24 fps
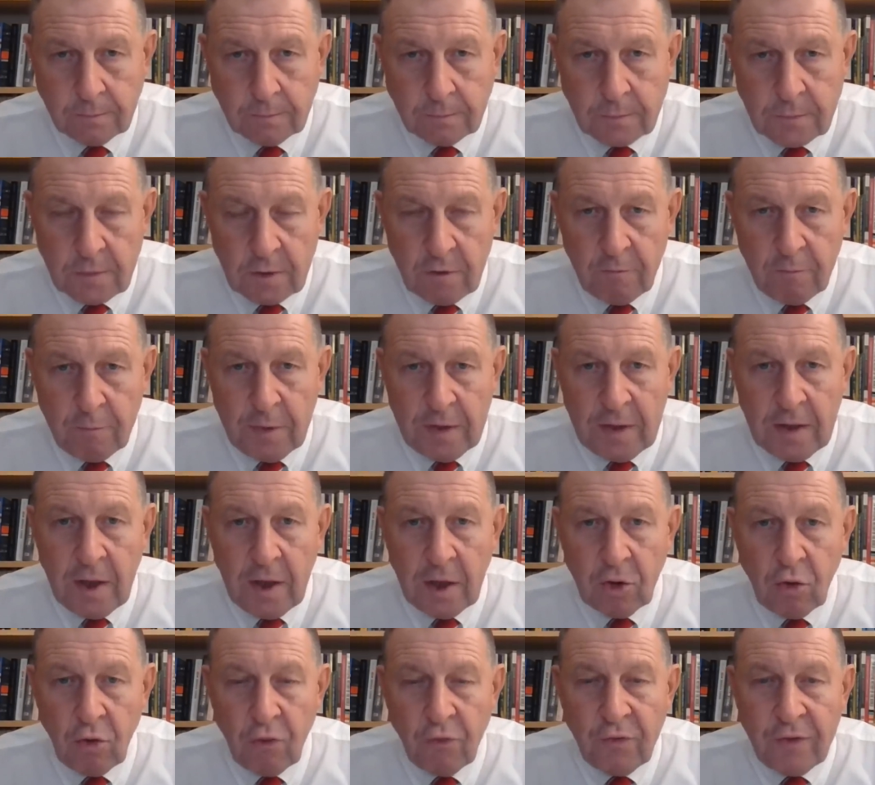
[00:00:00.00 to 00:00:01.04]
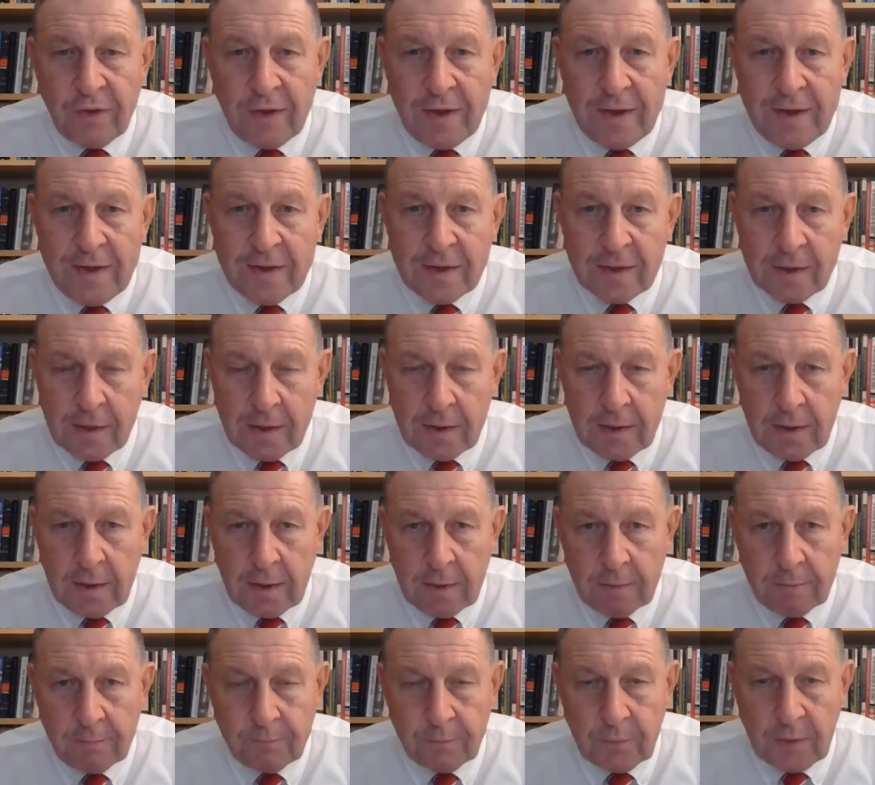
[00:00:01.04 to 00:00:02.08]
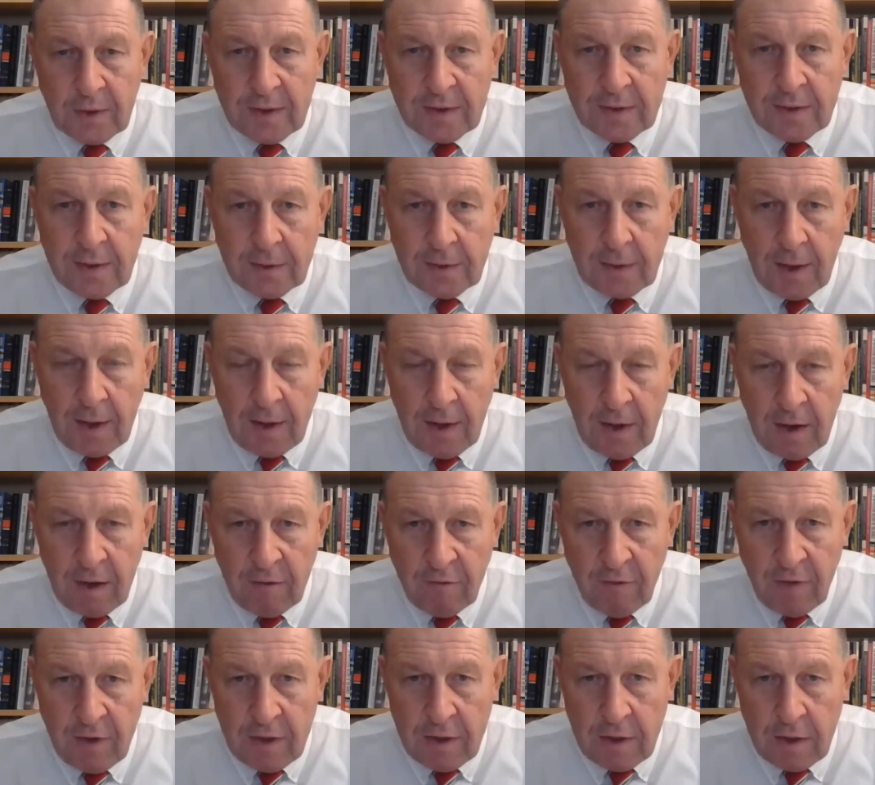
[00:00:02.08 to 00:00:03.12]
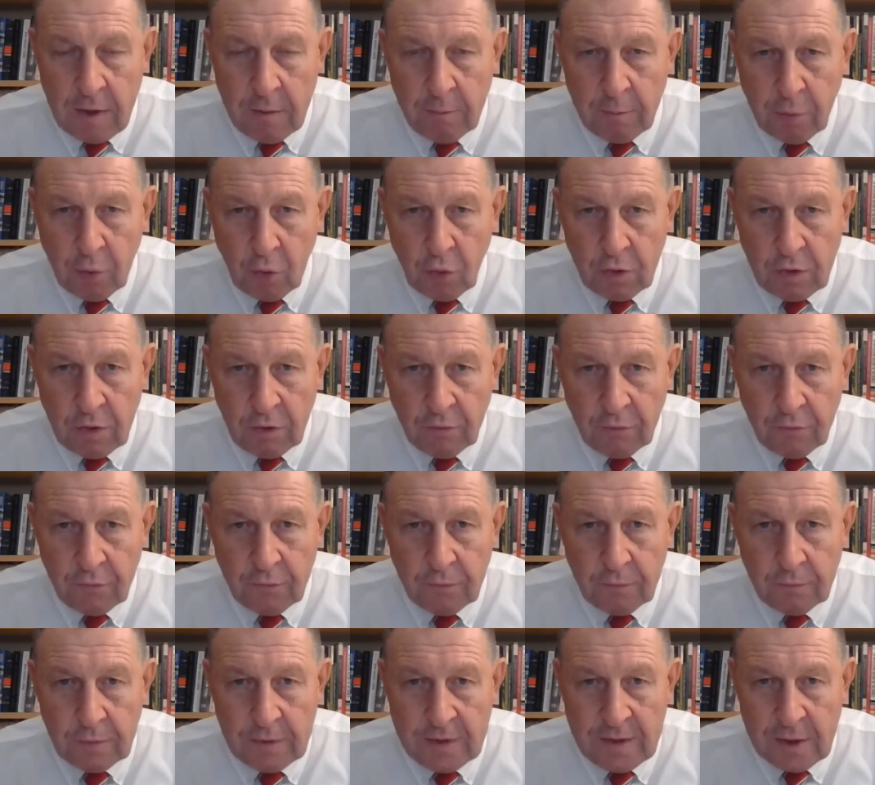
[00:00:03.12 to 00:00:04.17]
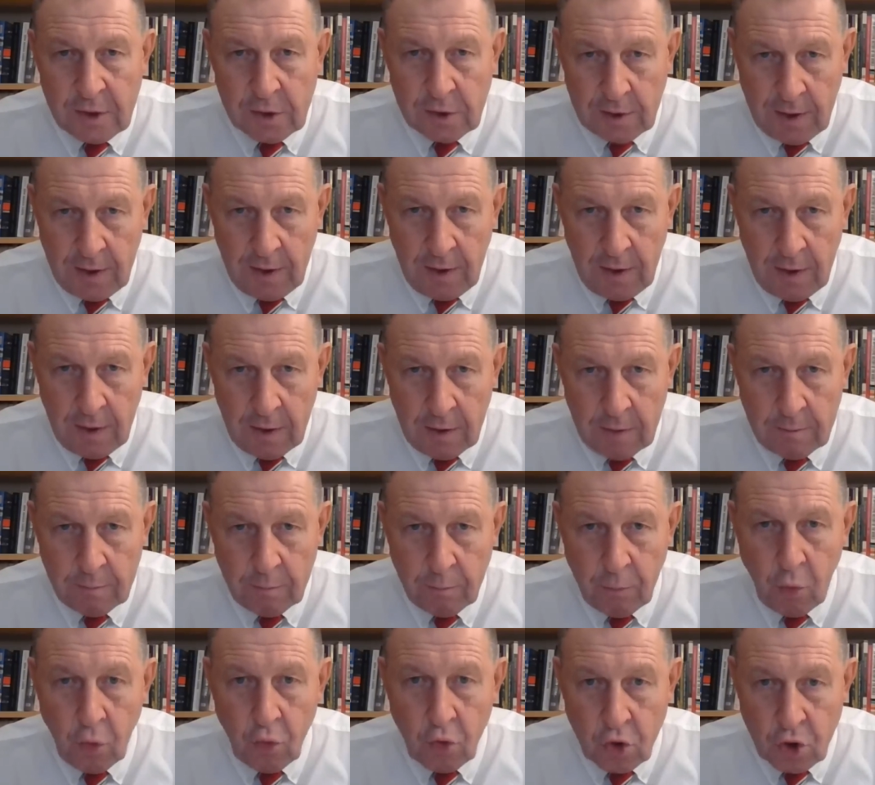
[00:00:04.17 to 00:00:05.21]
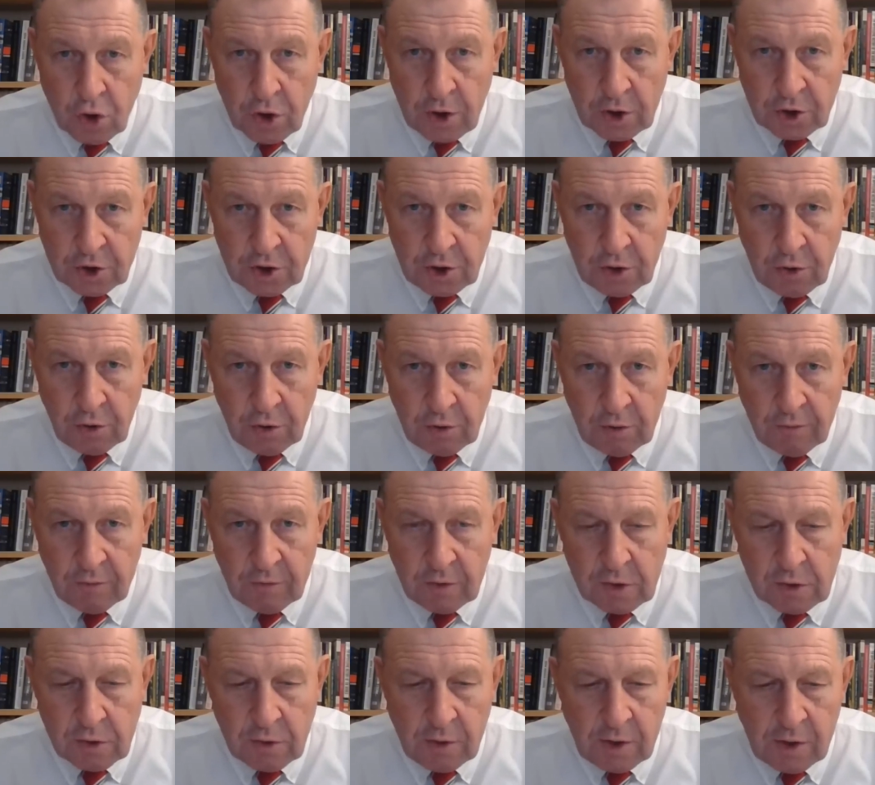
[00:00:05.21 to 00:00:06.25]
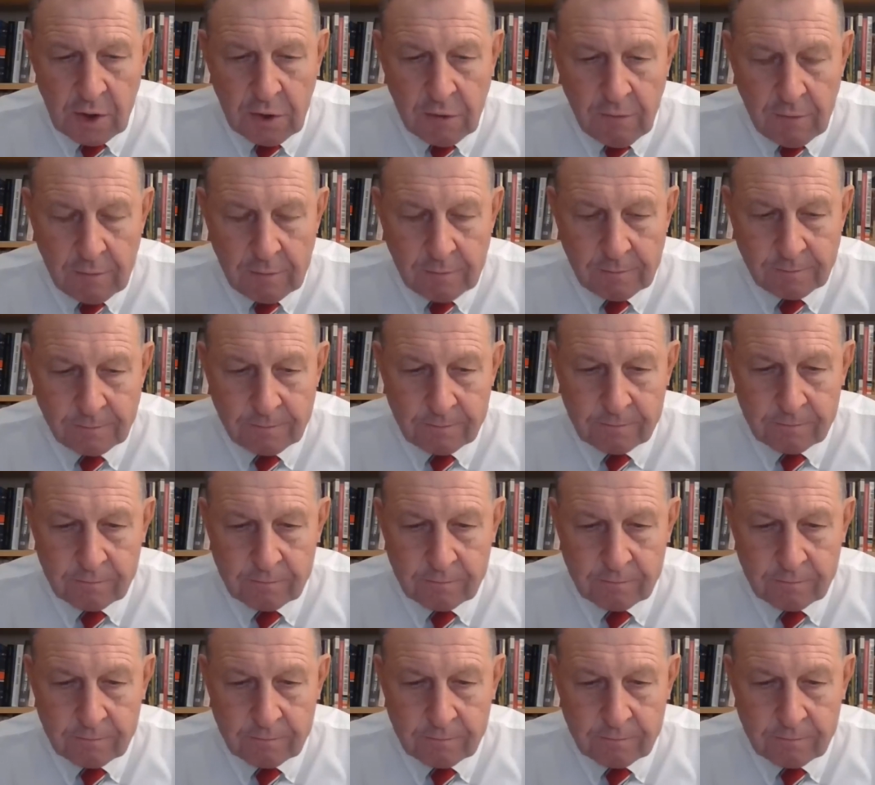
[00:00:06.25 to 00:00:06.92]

including nuclear weapons, as well as to finance pro-Iranian groups throughout the Middle East aimed at destroying Israel.